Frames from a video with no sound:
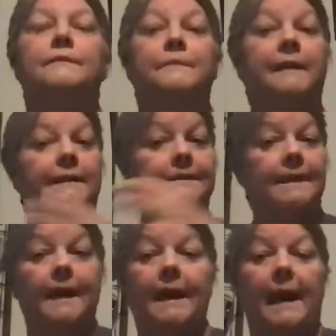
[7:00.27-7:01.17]
something
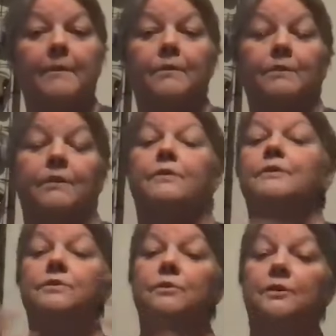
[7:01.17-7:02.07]
exciting happen, whether
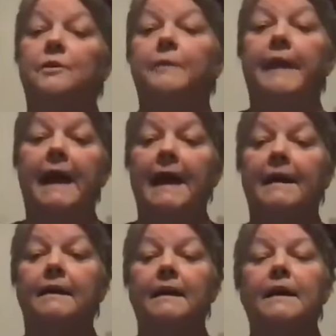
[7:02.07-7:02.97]
it's good or
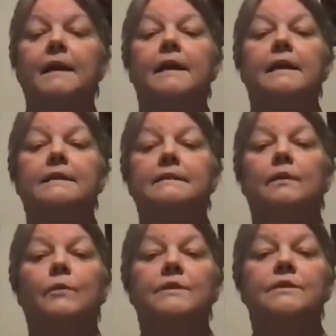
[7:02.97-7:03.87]
bad, is that
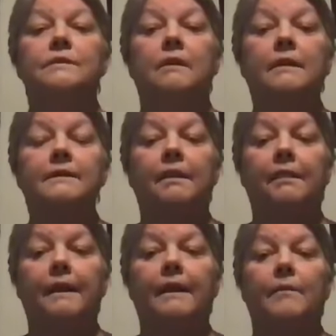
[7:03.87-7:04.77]
we start to
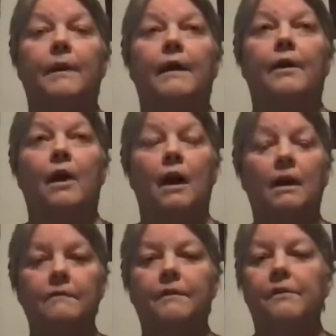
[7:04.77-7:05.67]
think about all
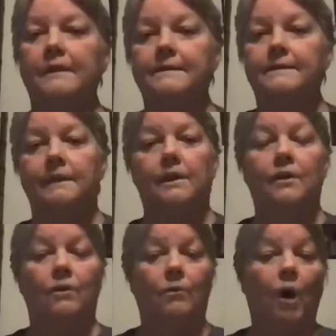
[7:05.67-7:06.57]
of the things that can
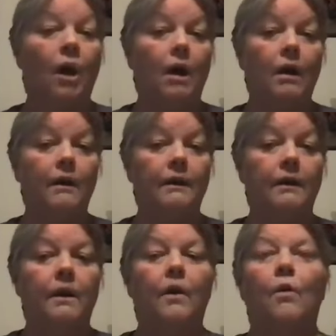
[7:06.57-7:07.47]
go wrong,
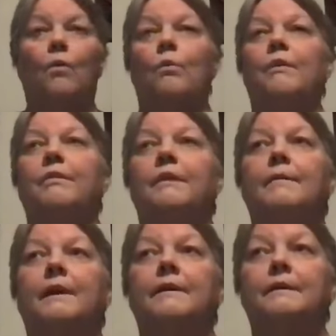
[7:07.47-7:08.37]
or we think
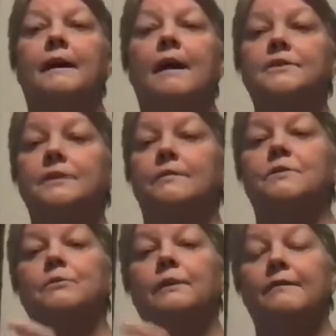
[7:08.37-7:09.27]
about, gosh, that was
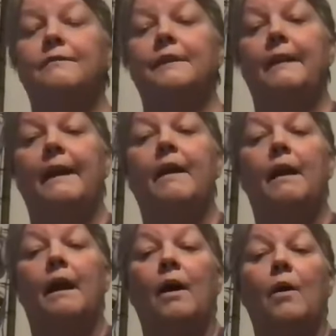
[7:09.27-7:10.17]
a really fun day.
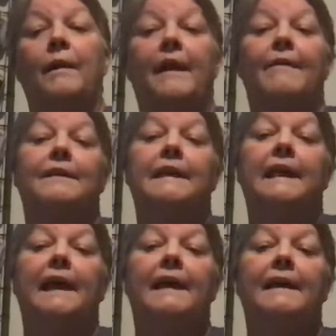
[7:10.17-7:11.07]
I hope I have it
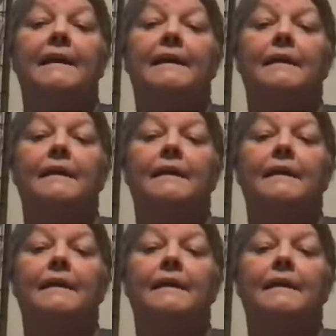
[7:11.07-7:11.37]
again.